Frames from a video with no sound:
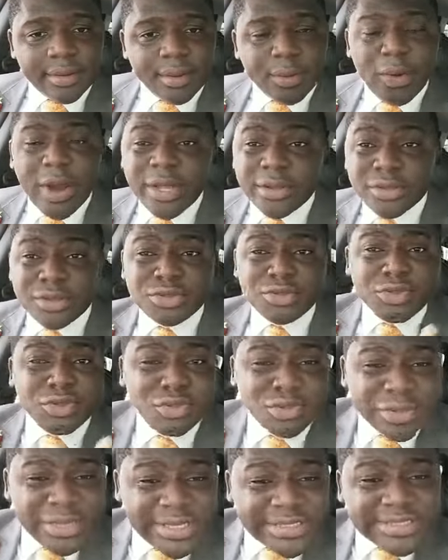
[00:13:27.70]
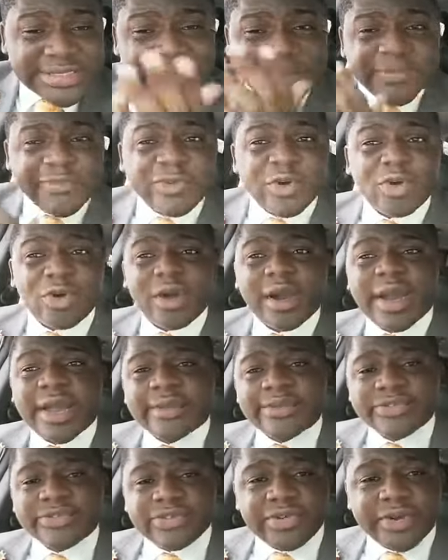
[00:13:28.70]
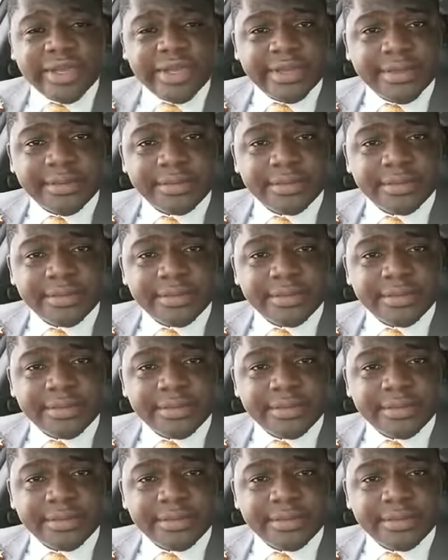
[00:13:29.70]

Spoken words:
Why don't you do the same for your country?